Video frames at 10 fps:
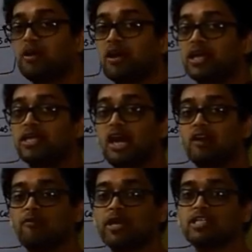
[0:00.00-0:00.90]
plug in
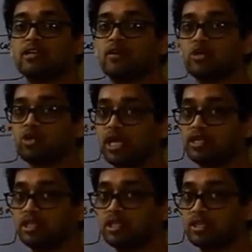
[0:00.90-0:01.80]
alpha is equal to
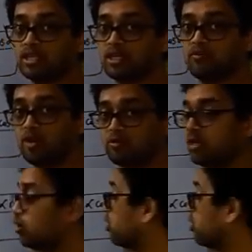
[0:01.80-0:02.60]
90 degree. What will